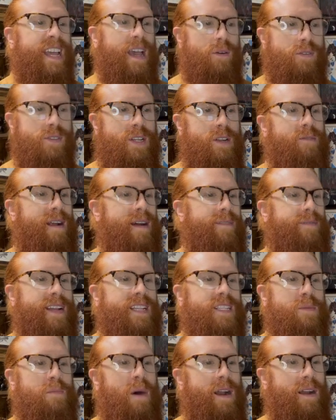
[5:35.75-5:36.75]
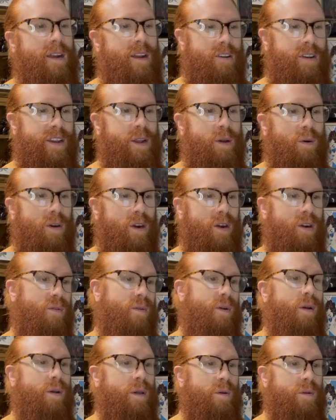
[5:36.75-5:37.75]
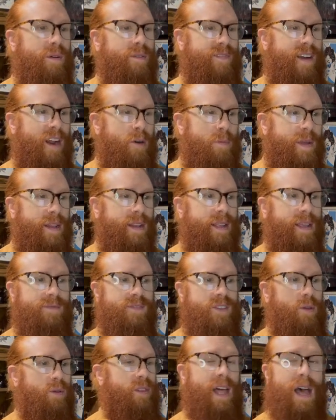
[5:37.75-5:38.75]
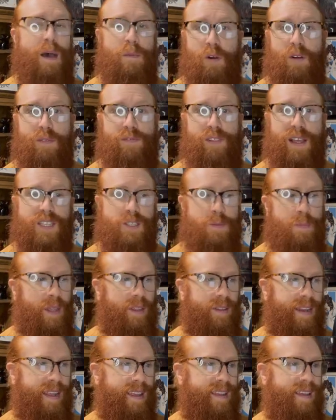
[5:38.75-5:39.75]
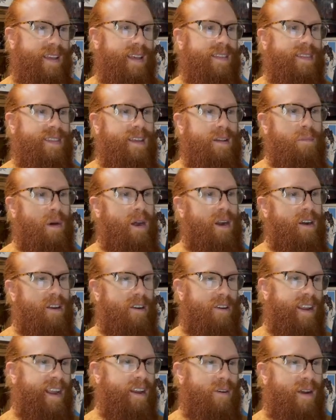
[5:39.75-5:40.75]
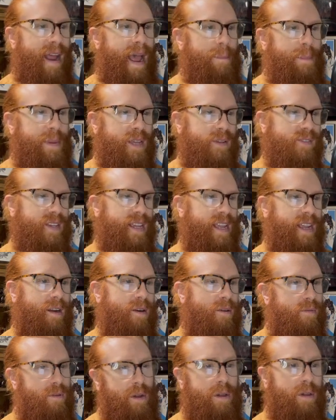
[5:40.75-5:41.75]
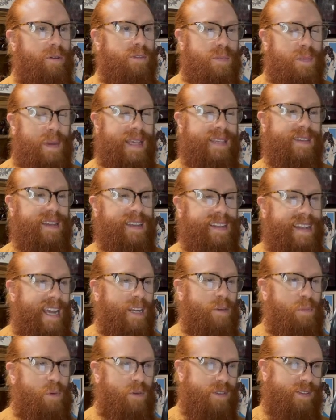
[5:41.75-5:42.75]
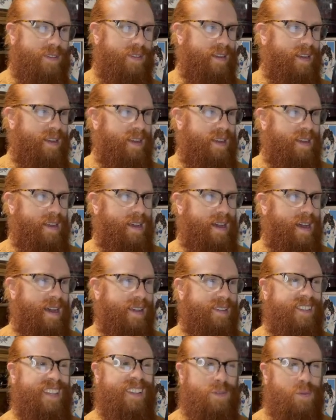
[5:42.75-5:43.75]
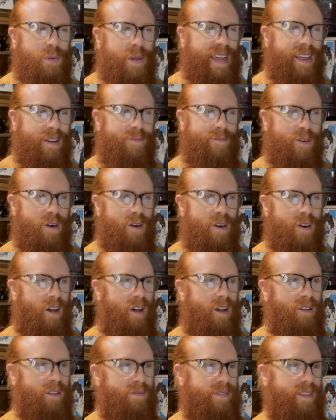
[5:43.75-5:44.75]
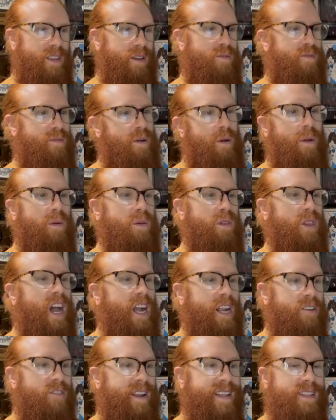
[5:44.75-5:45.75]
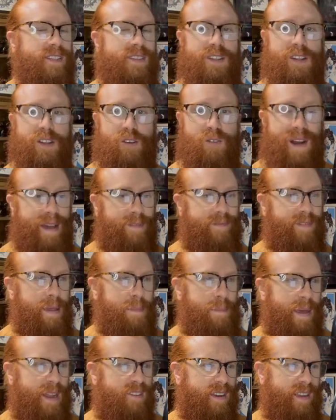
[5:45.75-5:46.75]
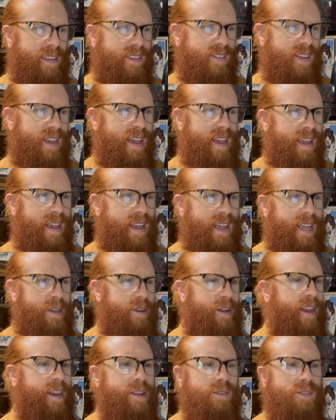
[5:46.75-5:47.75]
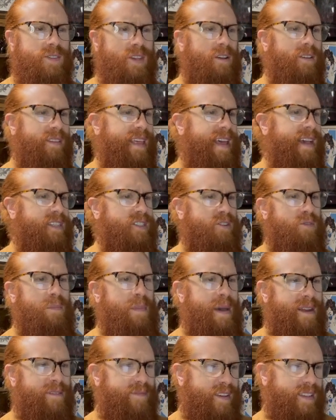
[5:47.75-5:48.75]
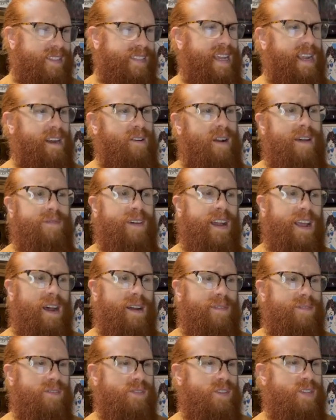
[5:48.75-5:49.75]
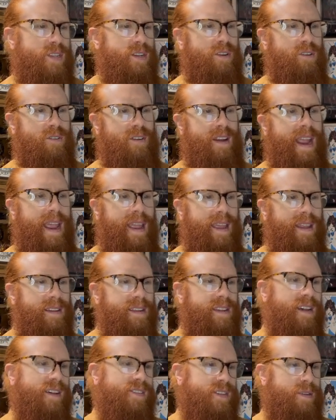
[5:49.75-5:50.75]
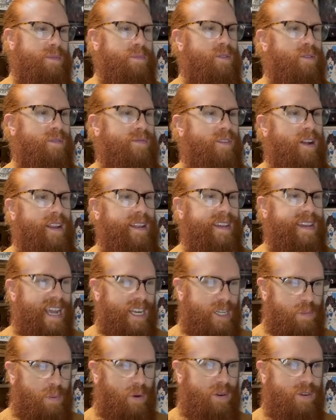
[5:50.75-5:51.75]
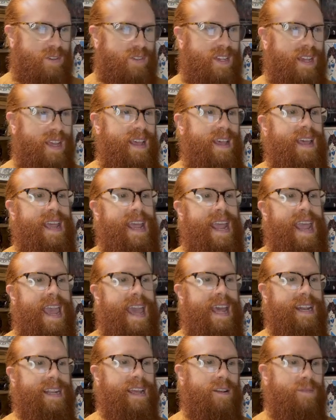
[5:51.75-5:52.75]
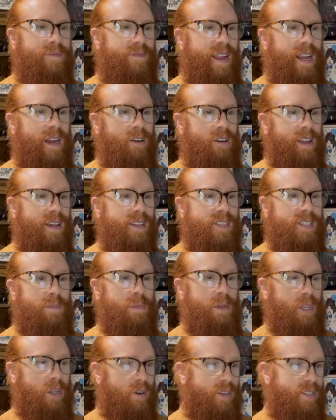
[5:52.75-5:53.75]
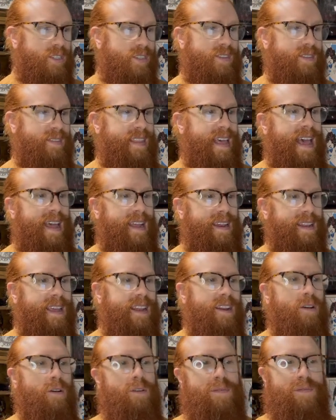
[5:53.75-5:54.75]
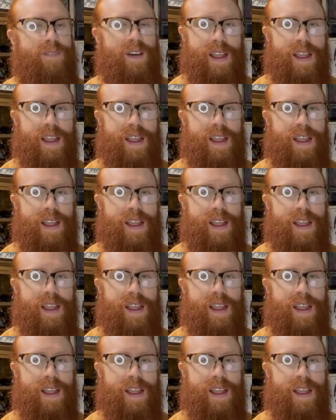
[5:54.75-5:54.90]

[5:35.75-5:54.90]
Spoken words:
HostedGraphite to monitor your Heroku environment gives you a lot more flexibility than monitoring your app using Heroku's basic dashboards. Since we convert all of the Heroku log drains to Graphite metrics, you can use all of the extra benefits that Graphite offers to create custom Grafana dashboards and configure custom alerts that can notify